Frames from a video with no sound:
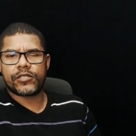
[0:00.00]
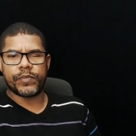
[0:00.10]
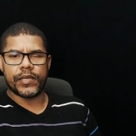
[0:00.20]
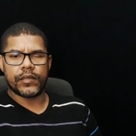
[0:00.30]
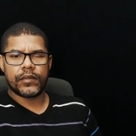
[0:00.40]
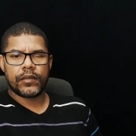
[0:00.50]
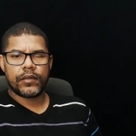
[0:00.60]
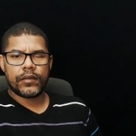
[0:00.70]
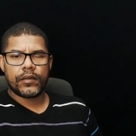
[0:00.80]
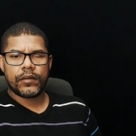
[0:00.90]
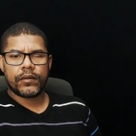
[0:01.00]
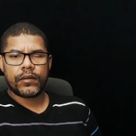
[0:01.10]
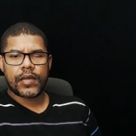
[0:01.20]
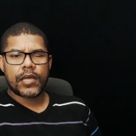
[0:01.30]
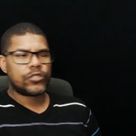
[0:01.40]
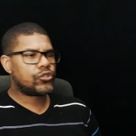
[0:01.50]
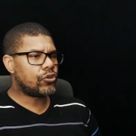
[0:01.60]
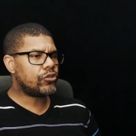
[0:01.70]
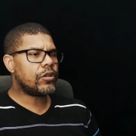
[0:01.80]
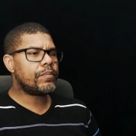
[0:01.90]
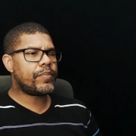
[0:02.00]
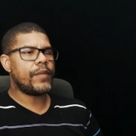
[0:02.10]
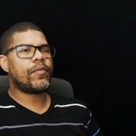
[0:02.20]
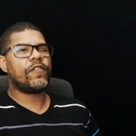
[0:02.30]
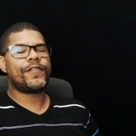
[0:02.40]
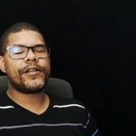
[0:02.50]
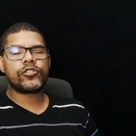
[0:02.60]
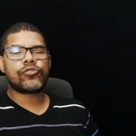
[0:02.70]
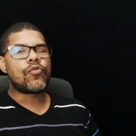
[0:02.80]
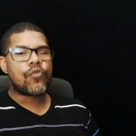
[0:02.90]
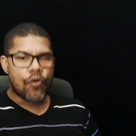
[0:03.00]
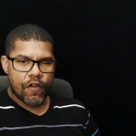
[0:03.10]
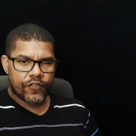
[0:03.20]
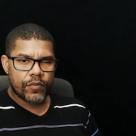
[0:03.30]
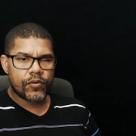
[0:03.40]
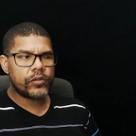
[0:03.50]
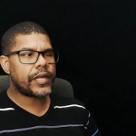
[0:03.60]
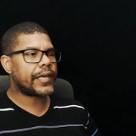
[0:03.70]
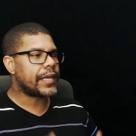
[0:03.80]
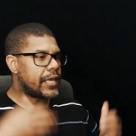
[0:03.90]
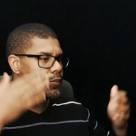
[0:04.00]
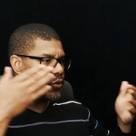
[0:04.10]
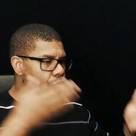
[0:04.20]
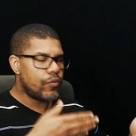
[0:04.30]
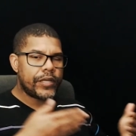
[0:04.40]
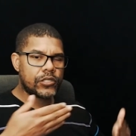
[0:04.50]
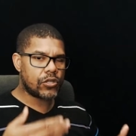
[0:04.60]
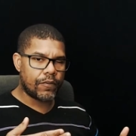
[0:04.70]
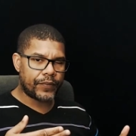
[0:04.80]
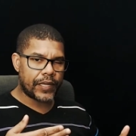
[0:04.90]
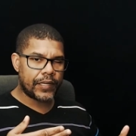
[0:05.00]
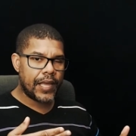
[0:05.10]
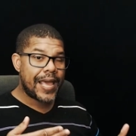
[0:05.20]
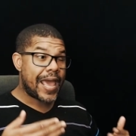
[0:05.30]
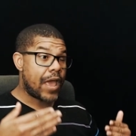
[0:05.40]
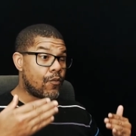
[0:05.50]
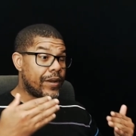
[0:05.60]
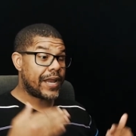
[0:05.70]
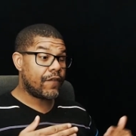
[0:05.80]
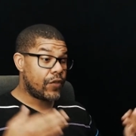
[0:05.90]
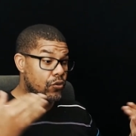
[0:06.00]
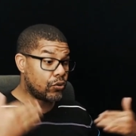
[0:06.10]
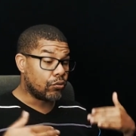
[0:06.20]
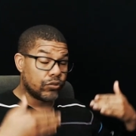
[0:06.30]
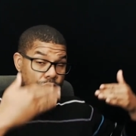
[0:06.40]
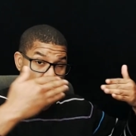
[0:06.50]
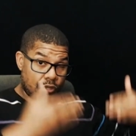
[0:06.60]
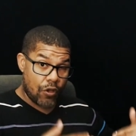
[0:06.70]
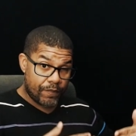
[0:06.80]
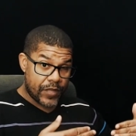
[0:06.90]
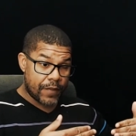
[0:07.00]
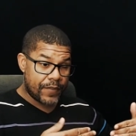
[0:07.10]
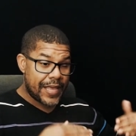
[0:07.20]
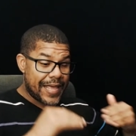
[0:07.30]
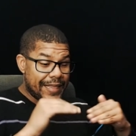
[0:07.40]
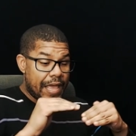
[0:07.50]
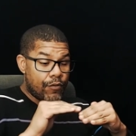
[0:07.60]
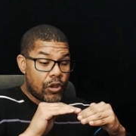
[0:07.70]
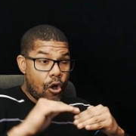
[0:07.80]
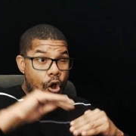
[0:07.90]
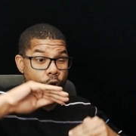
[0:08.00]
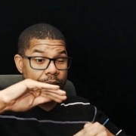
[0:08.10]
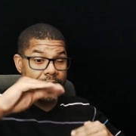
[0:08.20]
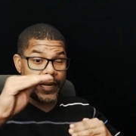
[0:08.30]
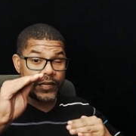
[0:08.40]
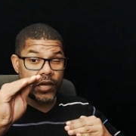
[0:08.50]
me. Certain people feel so comfortable they can keep doing something, and whenever you don't stop them, they will upgrade